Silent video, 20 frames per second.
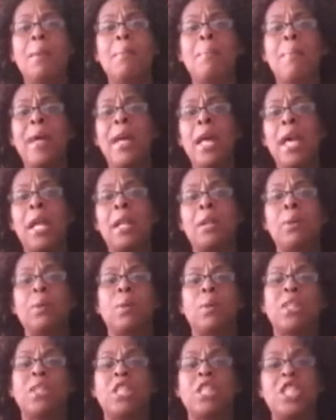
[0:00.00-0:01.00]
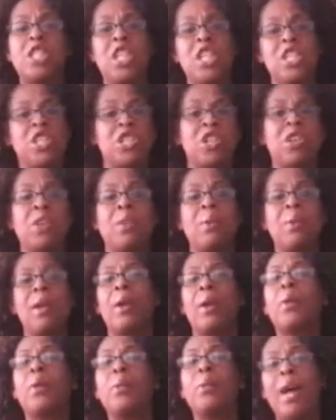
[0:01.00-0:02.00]
men who want to change their
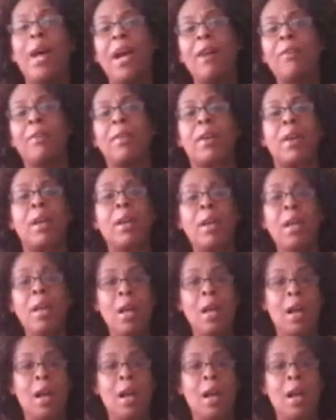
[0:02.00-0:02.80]
career, whoever,